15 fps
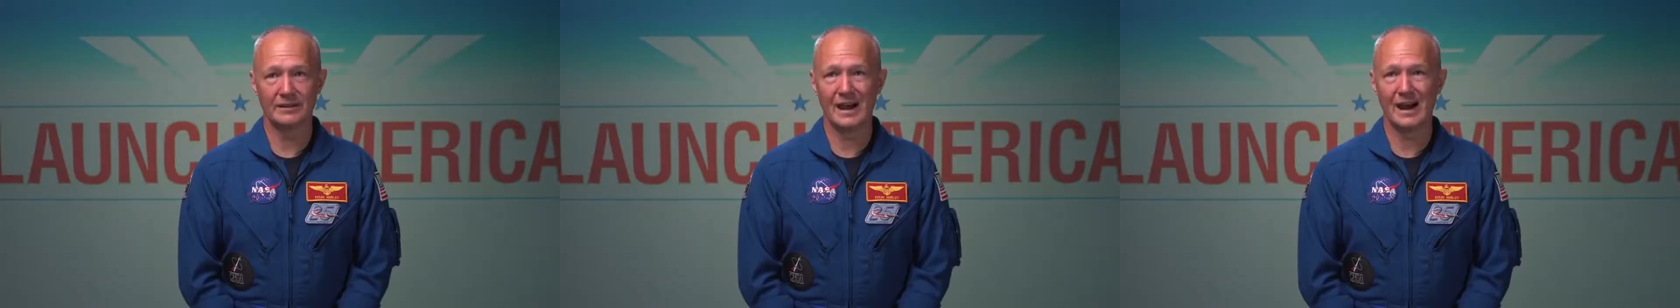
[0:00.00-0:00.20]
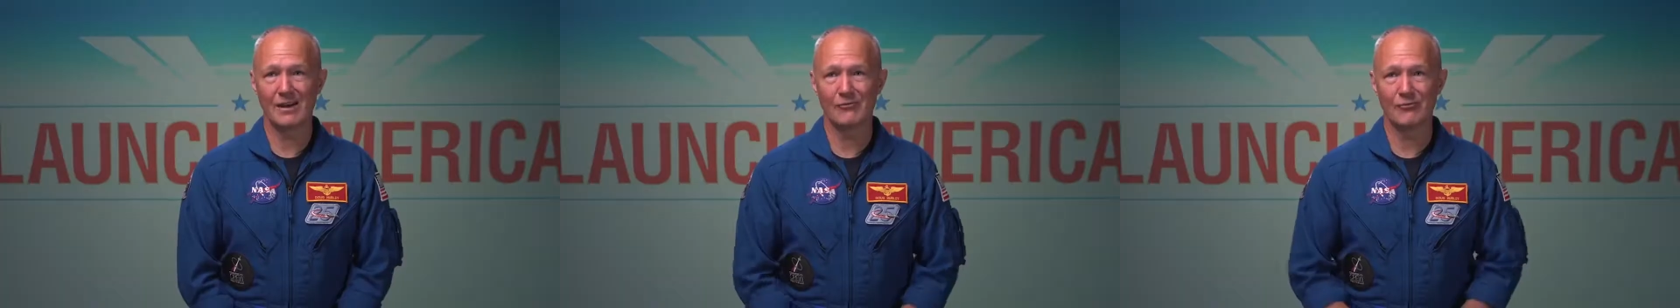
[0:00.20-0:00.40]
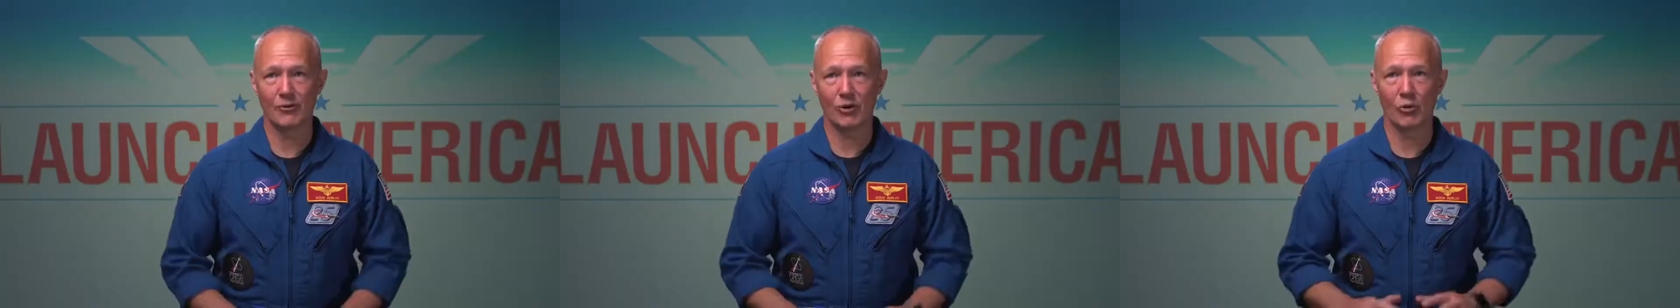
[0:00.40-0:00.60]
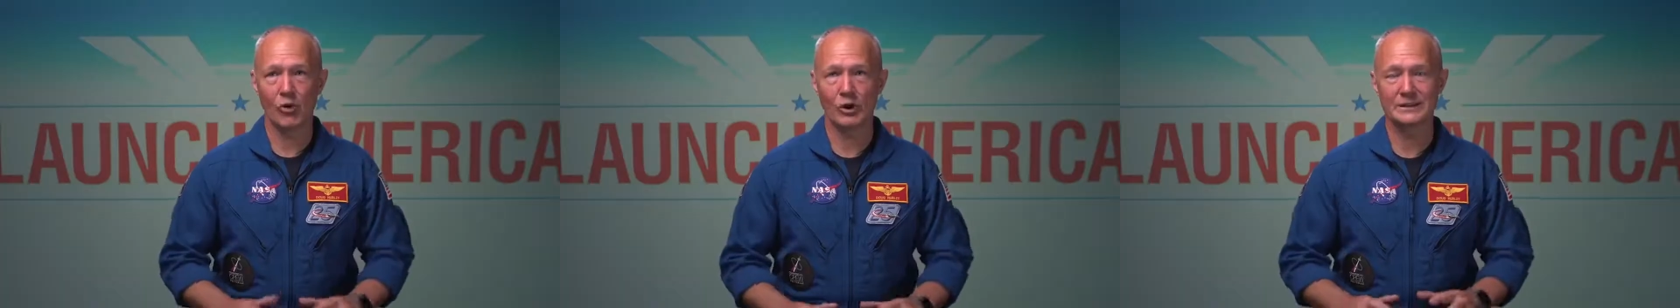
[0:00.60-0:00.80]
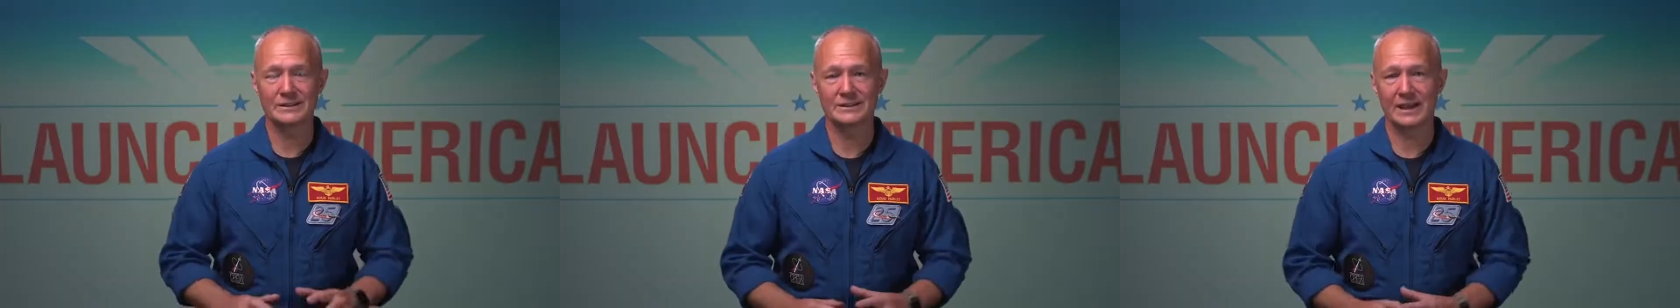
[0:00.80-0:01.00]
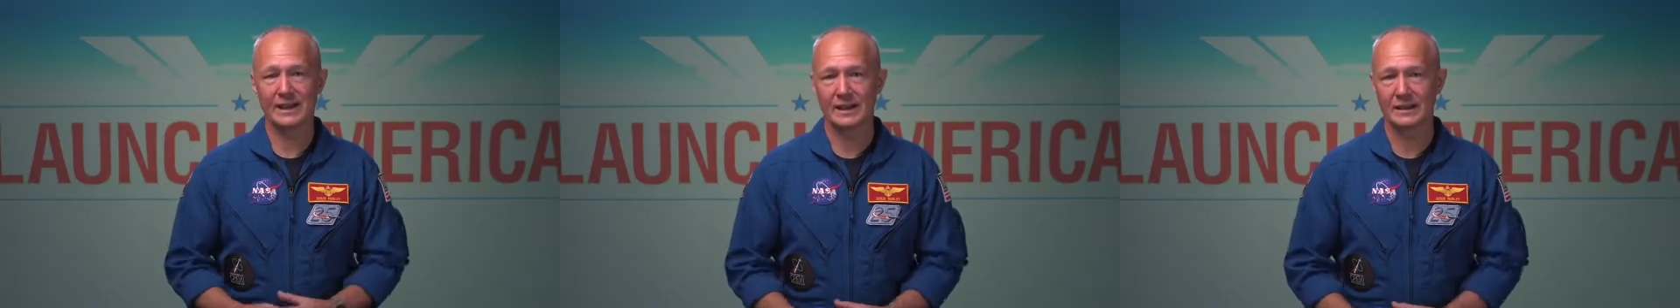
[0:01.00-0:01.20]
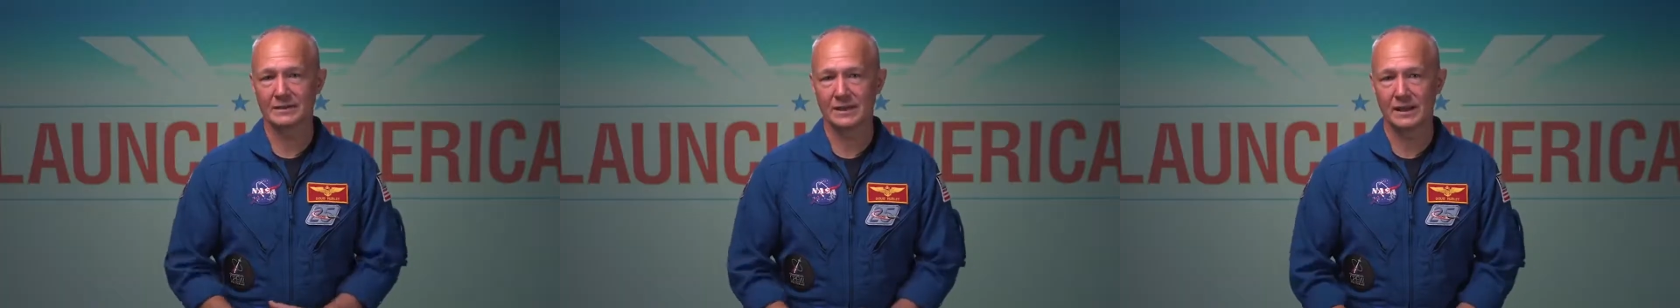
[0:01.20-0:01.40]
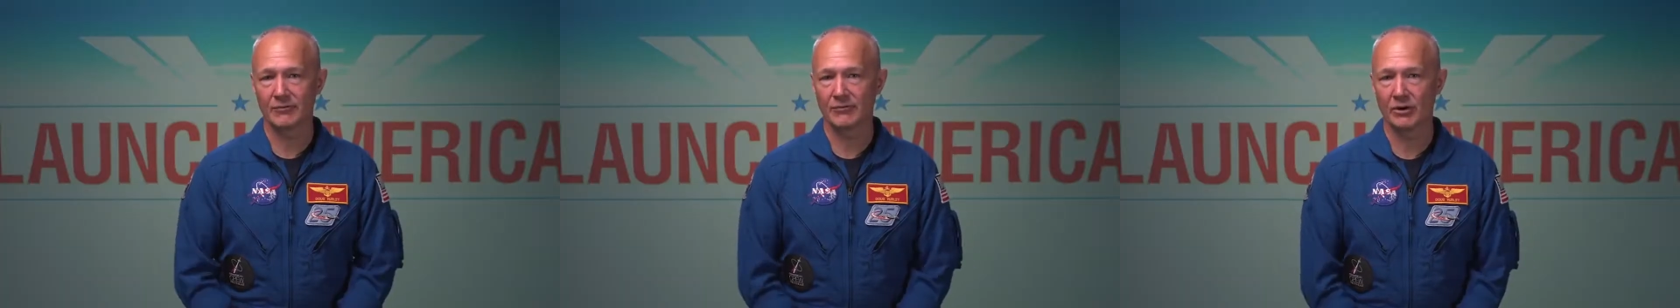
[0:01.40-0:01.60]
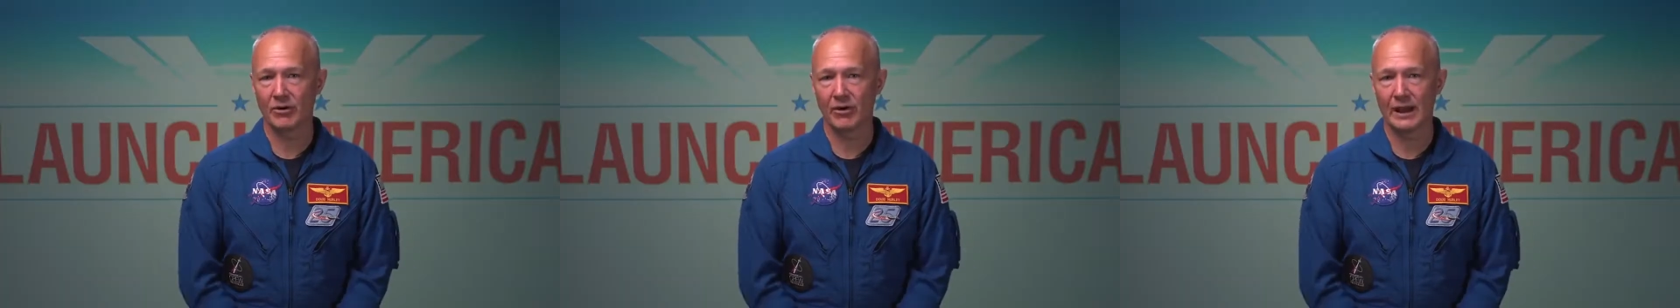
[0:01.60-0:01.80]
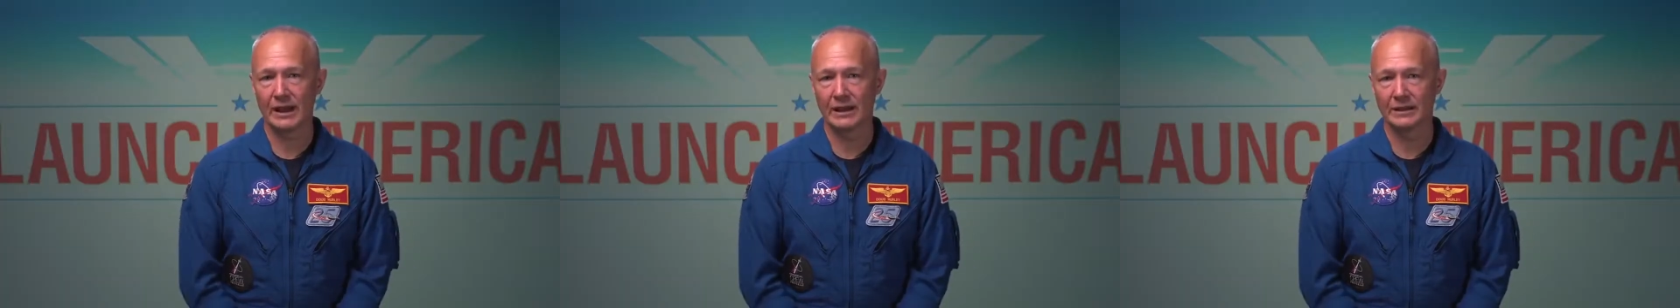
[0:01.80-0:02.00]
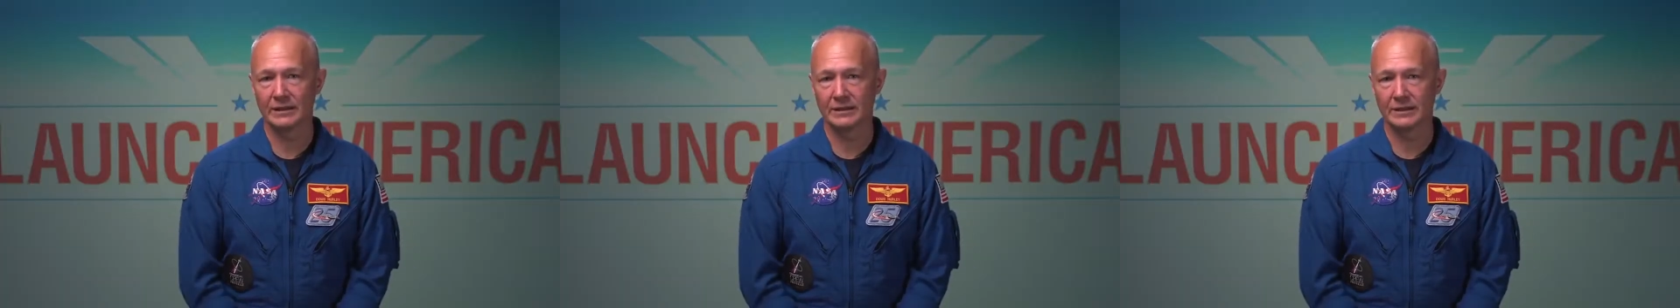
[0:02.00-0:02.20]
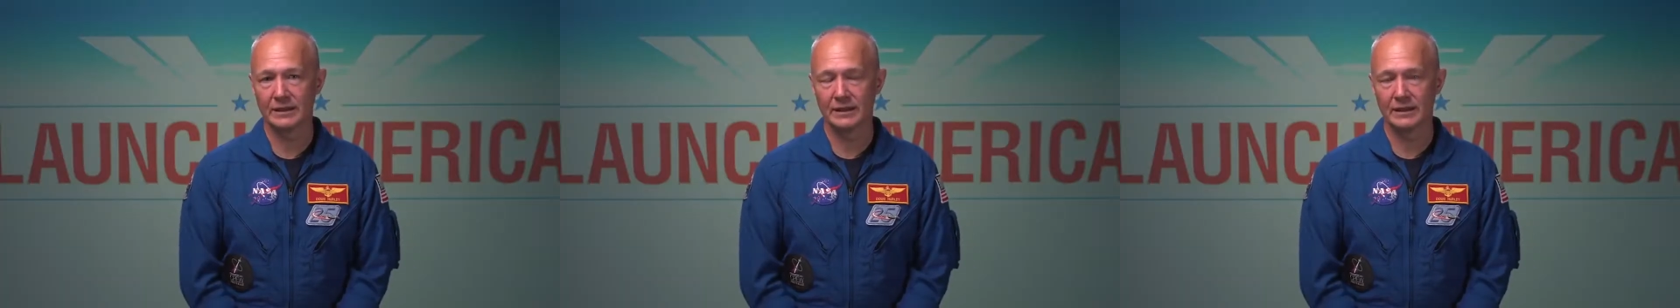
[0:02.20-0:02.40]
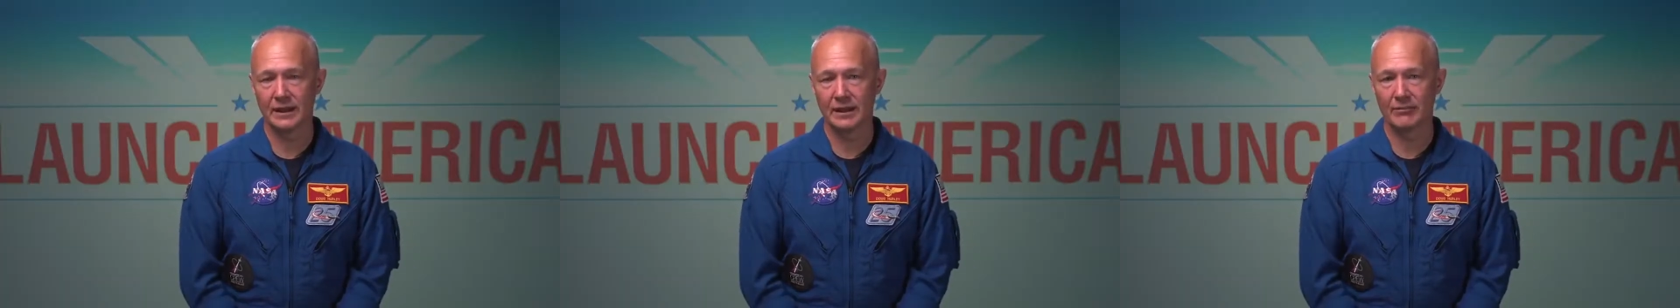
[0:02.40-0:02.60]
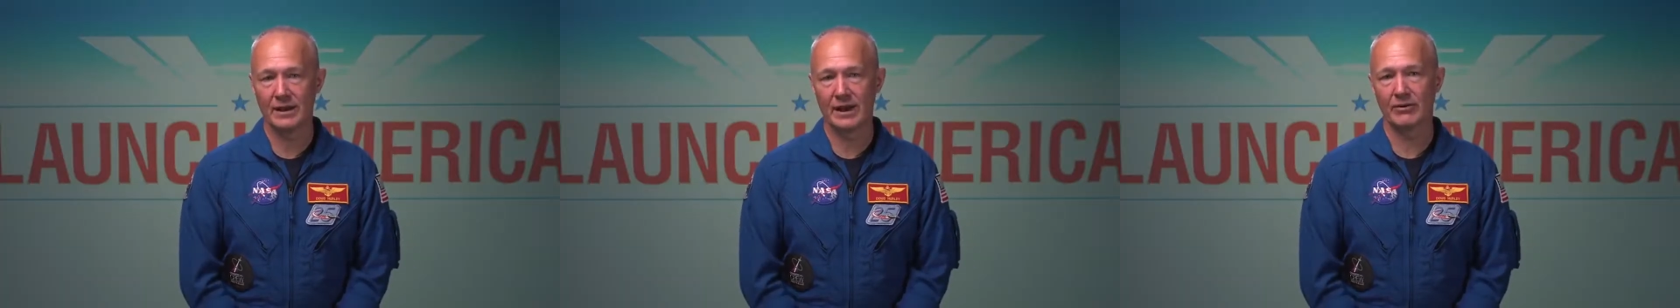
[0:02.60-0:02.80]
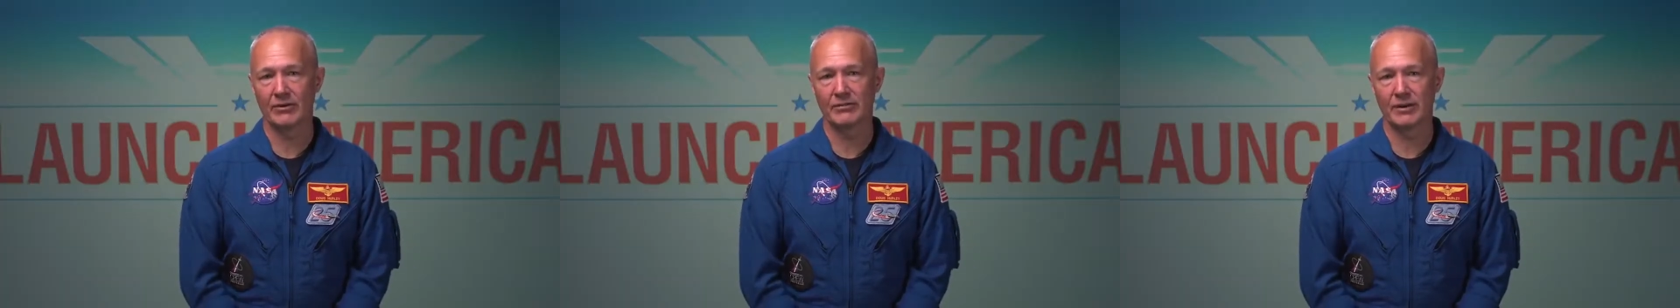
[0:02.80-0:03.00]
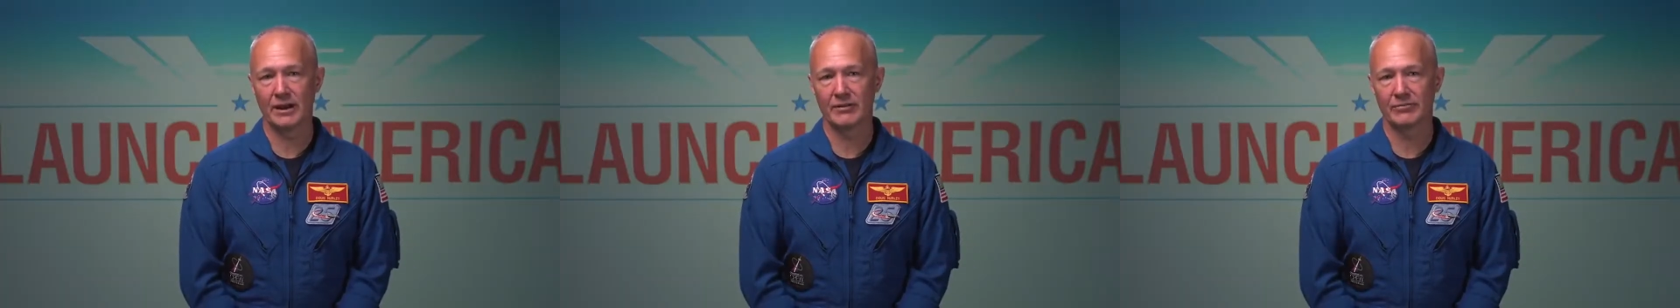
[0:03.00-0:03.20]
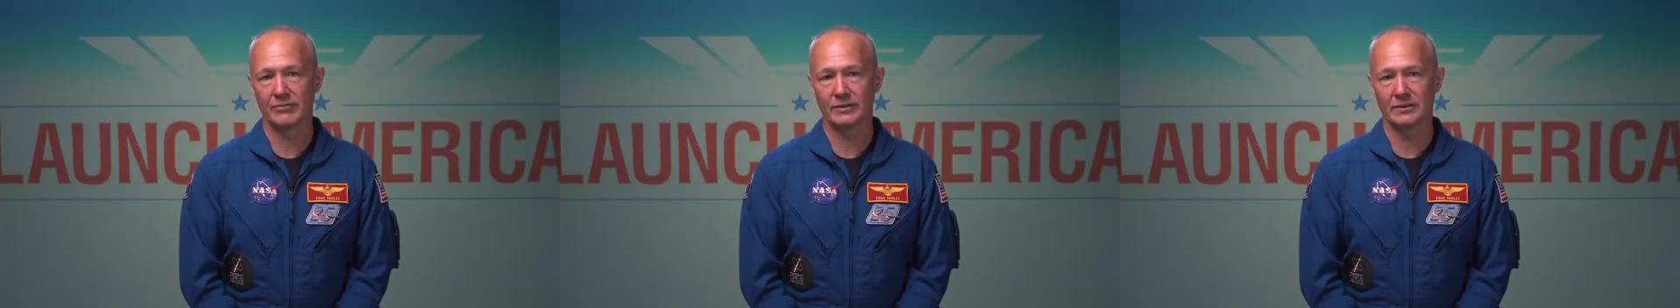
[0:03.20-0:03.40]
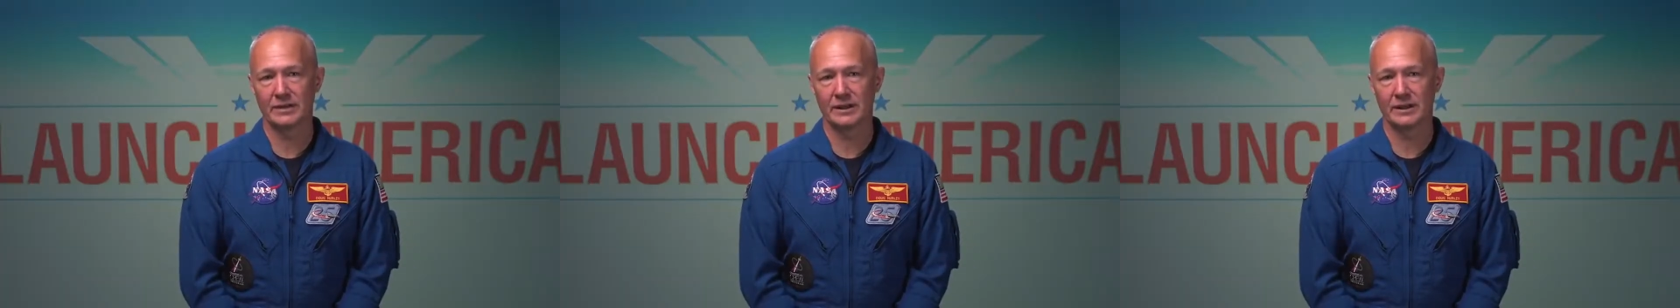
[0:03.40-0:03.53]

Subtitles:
not for 1 second take for granted the amount of effort